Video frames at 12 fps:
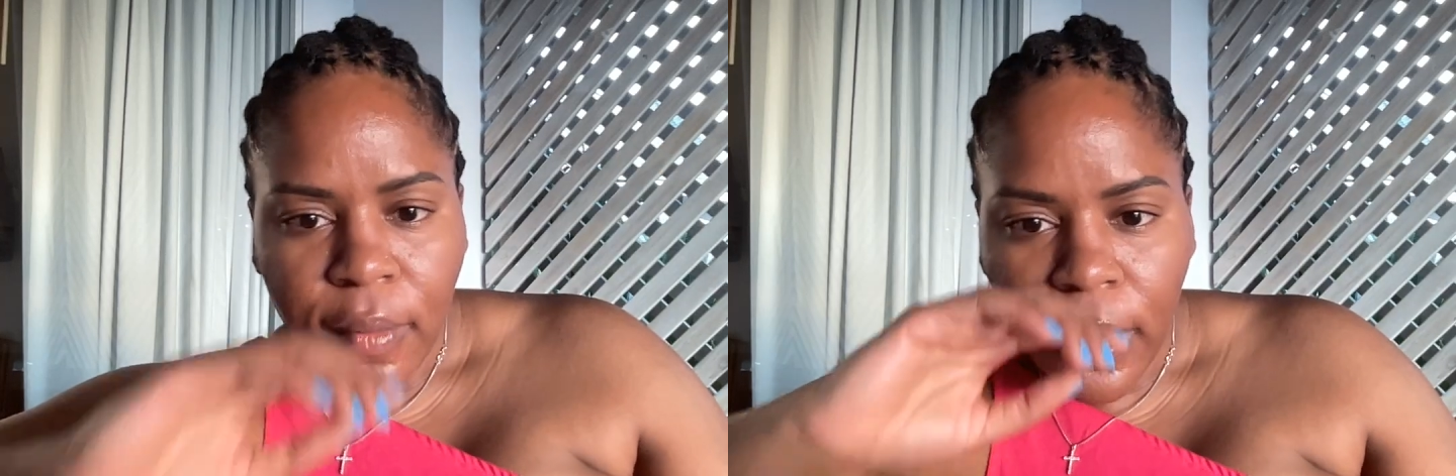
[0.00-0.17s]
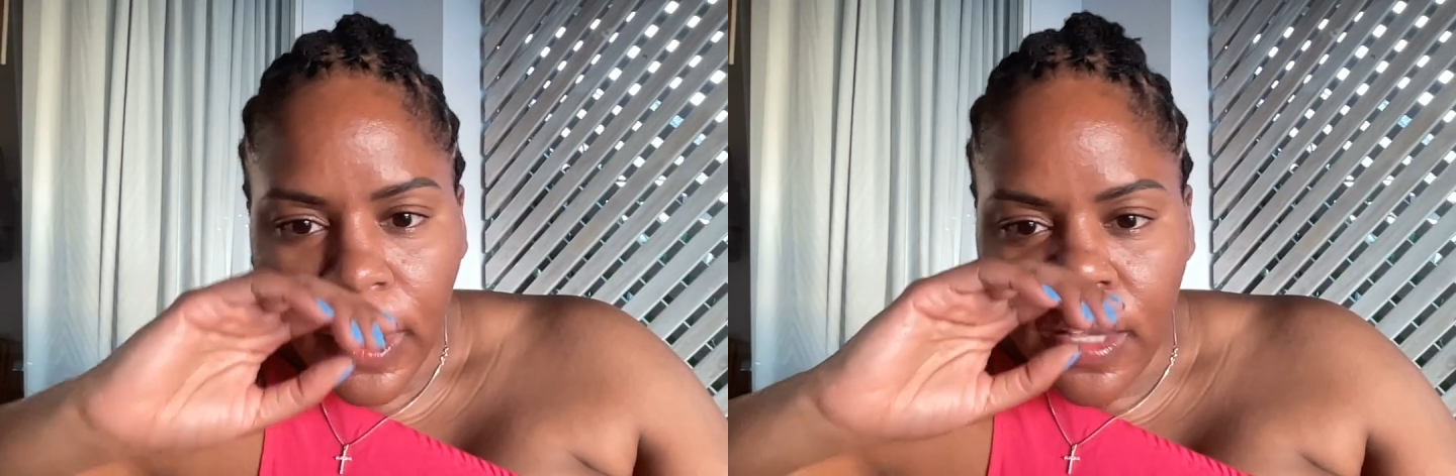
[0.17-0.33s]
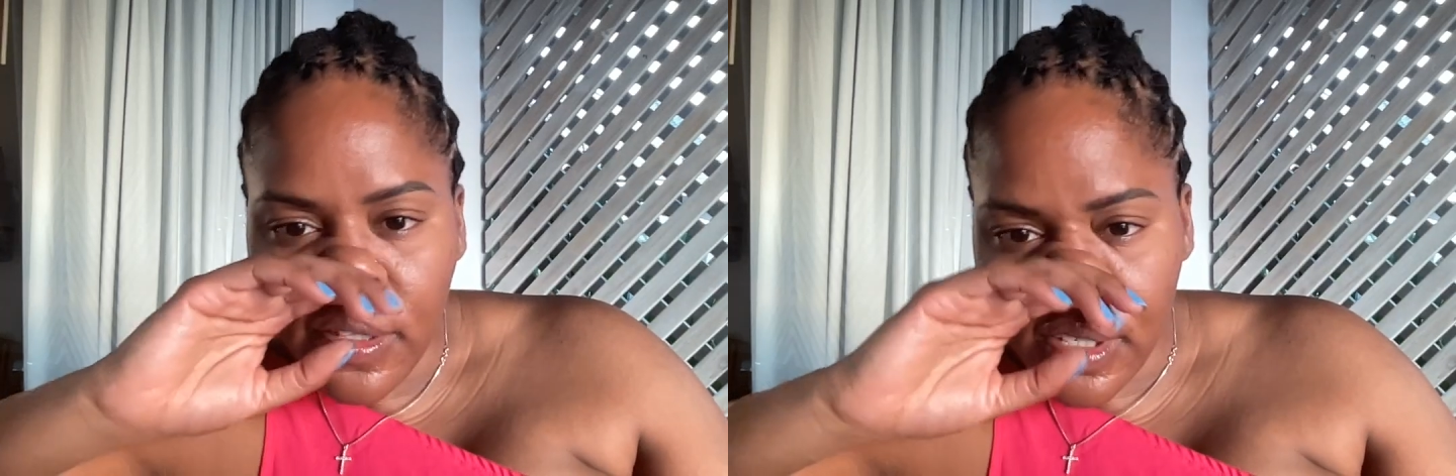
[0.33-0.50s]

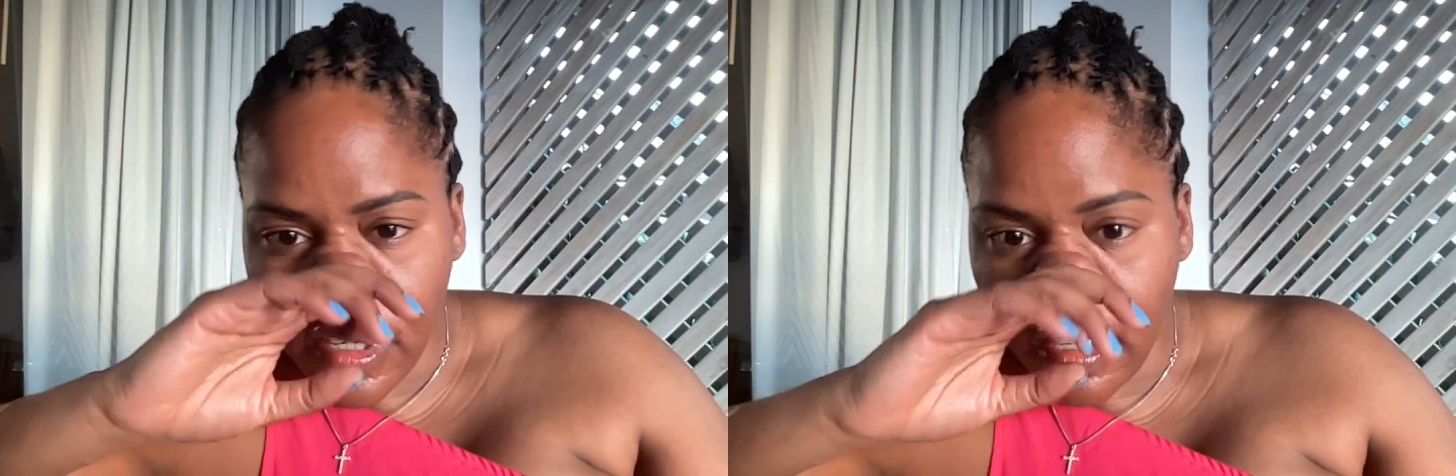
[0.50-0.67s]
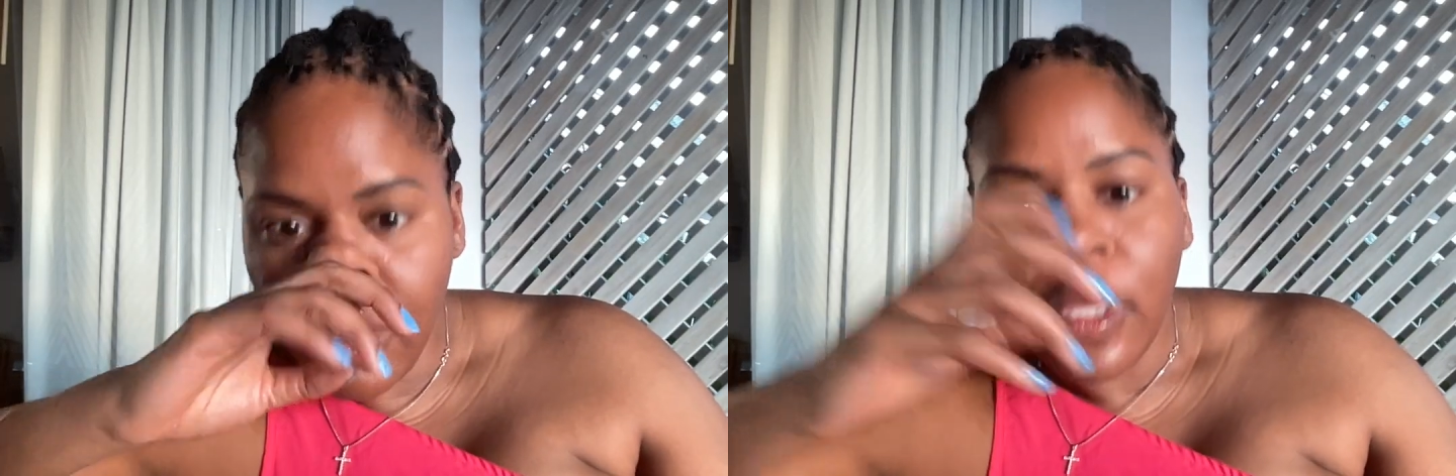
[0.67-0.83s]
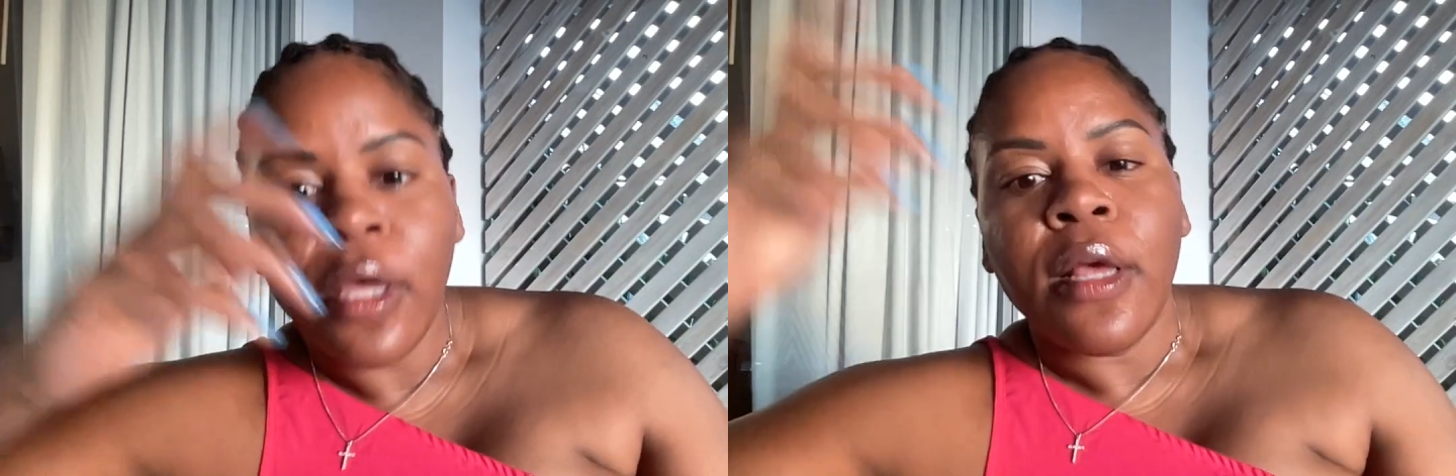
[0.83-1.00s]
And so
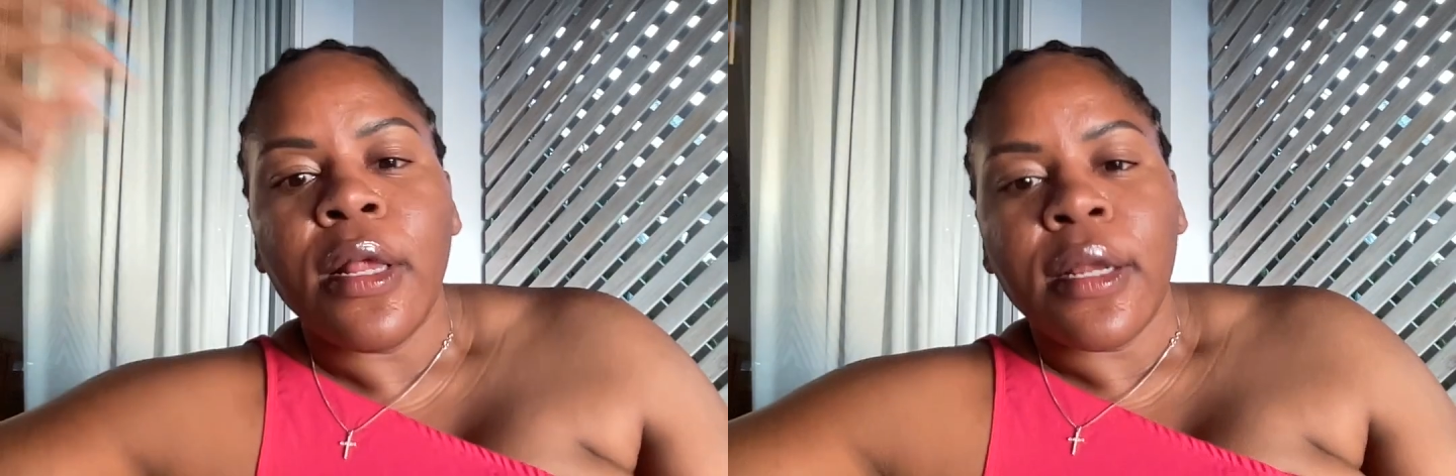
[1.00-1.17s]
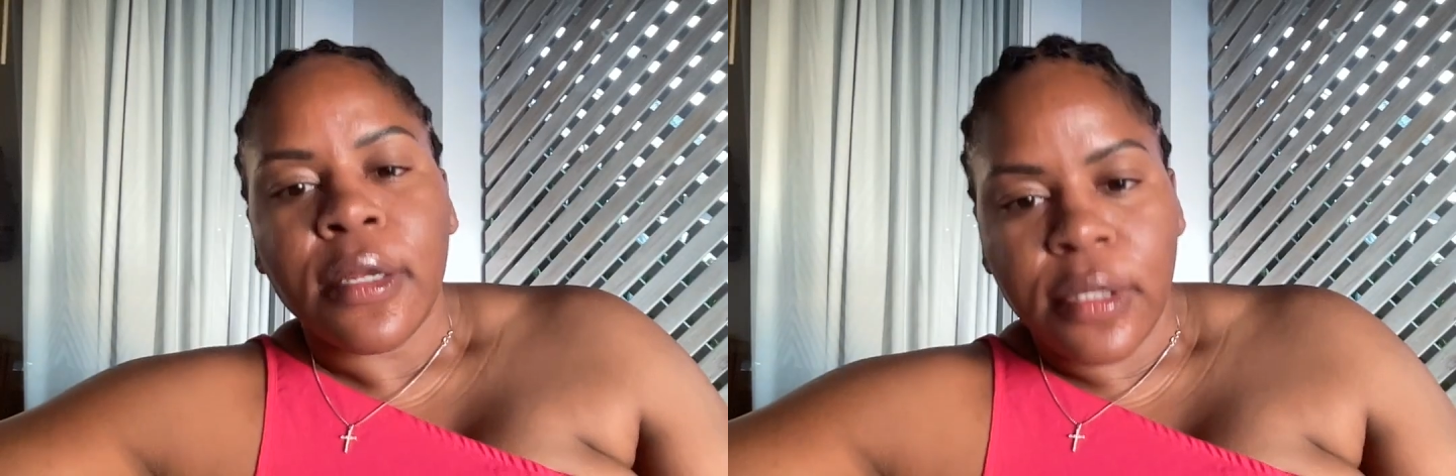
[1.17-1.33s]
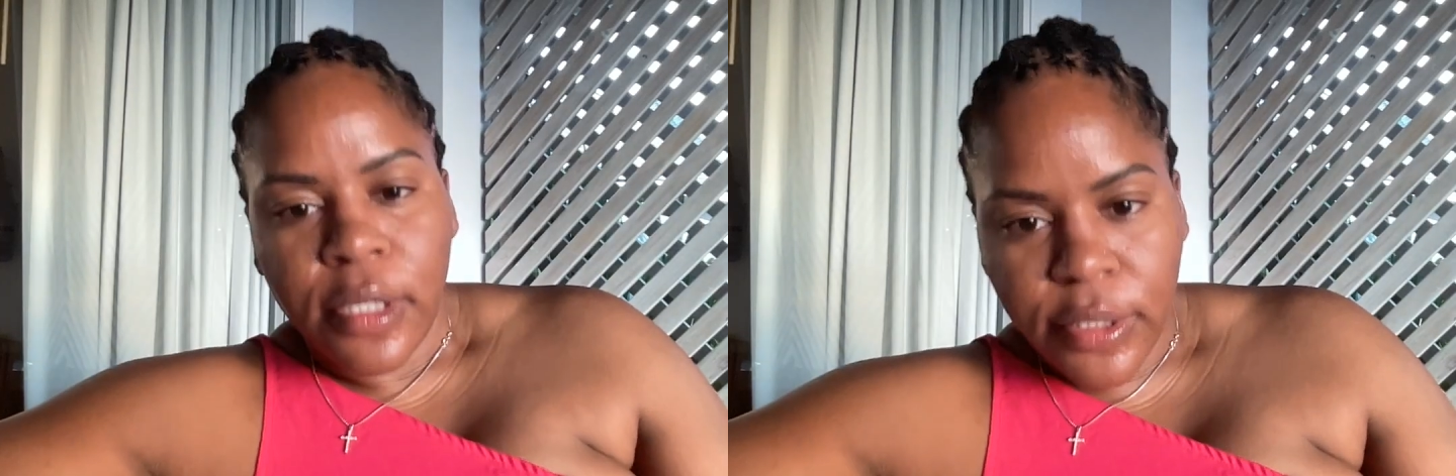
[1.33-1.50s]

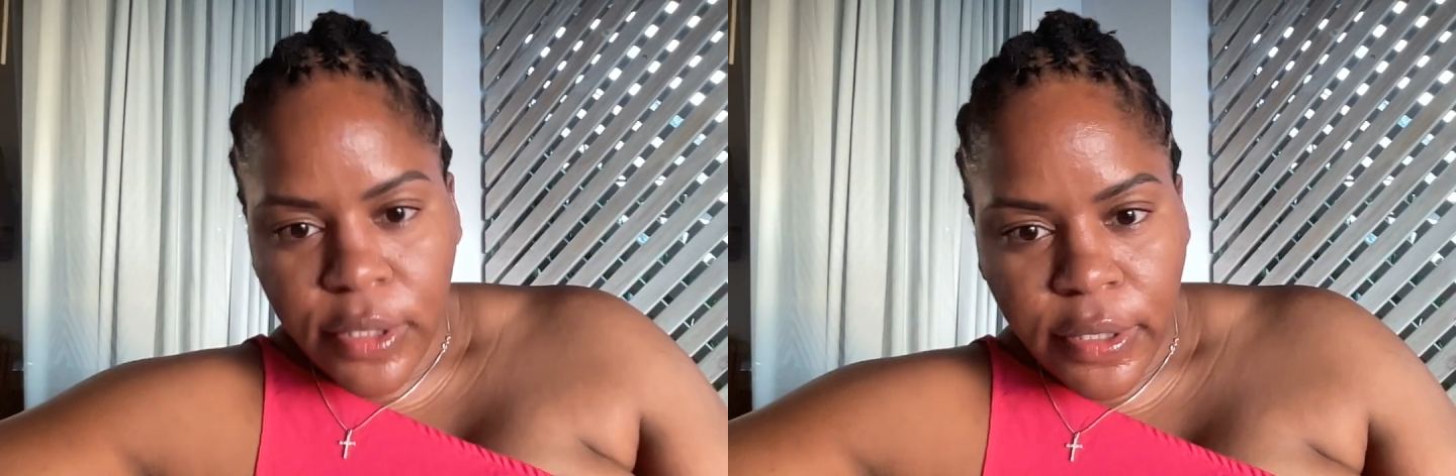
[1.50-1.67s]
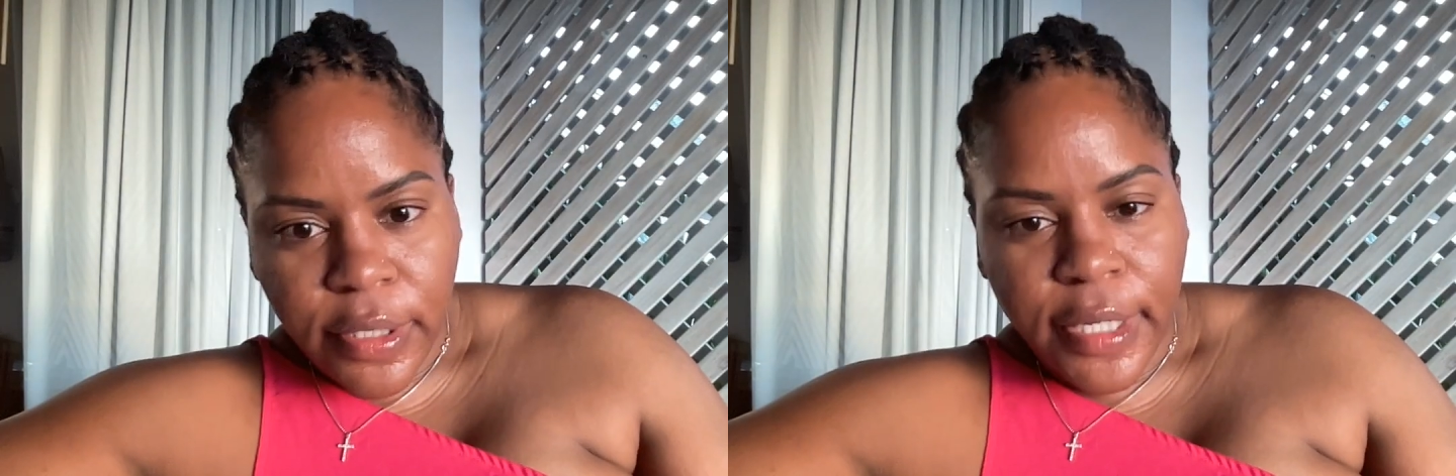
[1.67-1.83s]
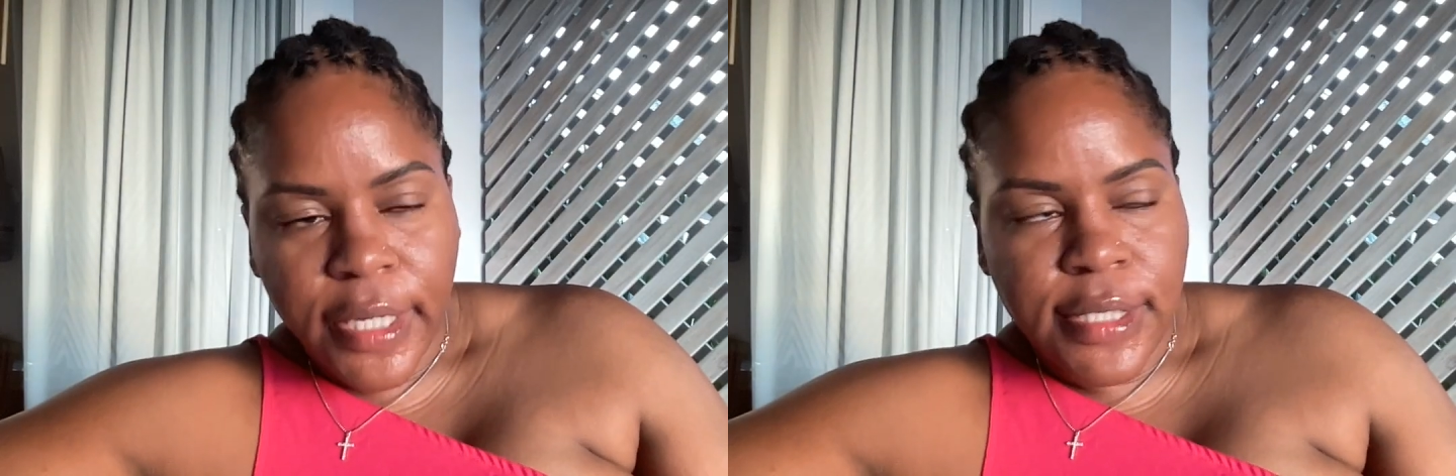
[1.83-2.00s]
the attorney,
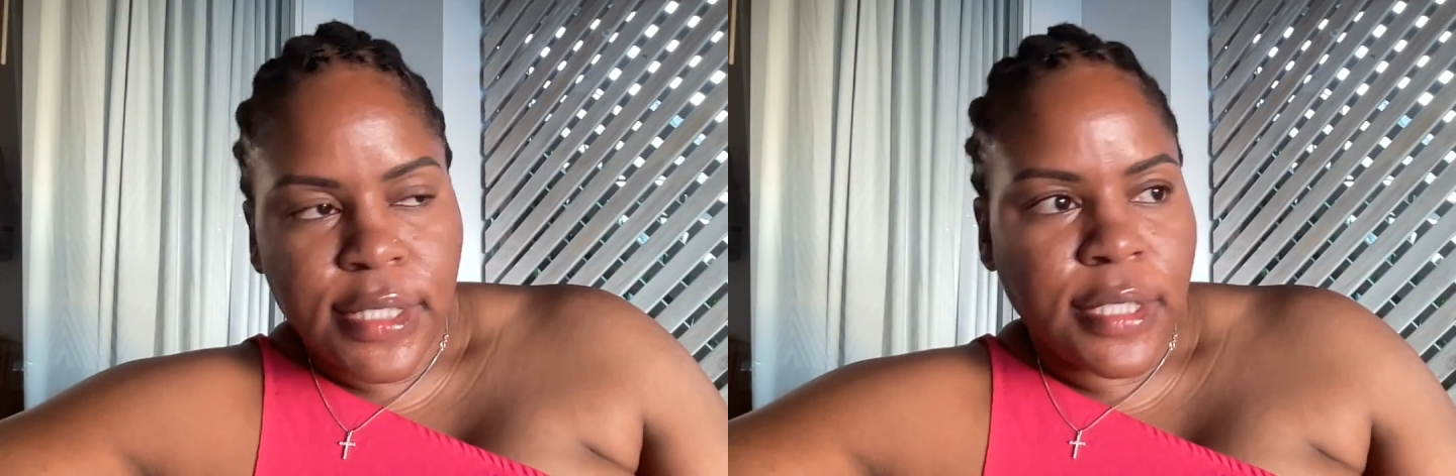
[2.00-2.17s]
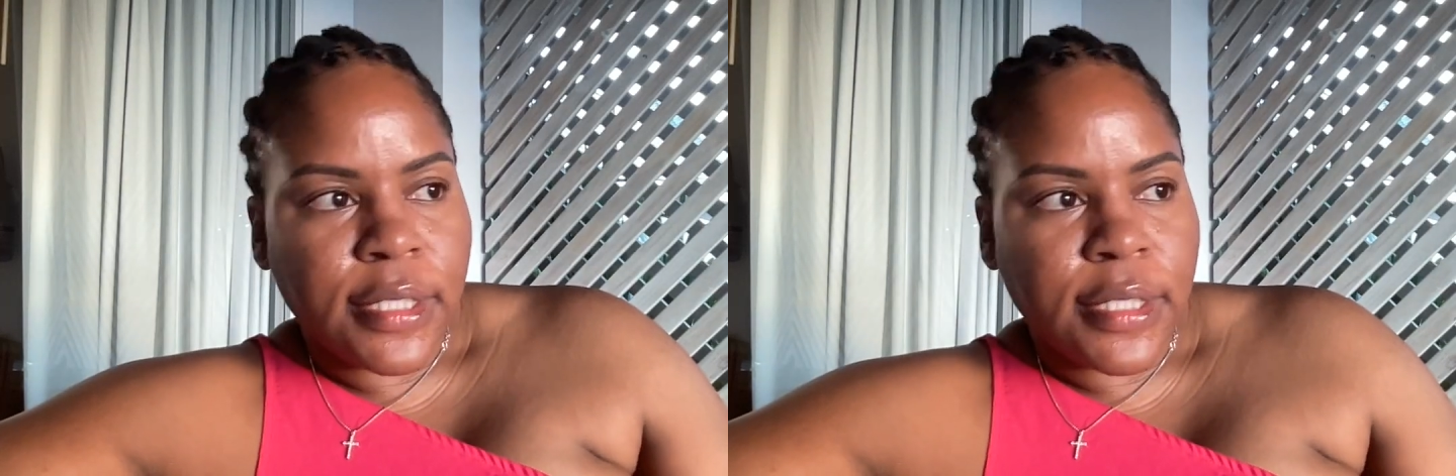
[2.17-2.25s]
like I said,